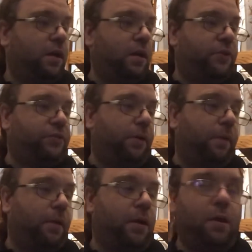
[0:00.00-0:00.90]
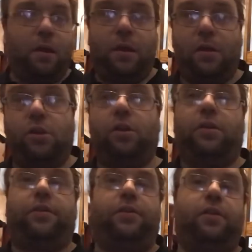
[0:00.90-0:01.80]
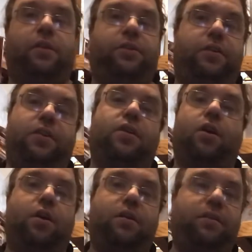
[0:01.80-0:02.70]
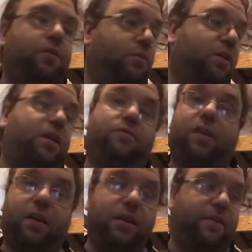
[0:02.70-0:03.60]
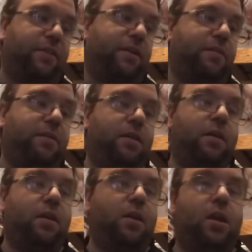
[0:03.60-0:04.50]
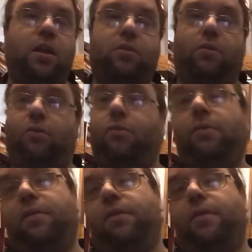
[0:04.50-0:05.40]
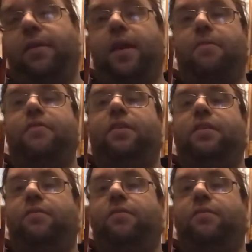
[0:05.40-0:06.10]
So, certain cards will add Reckoning effects. You'll always start the game with at least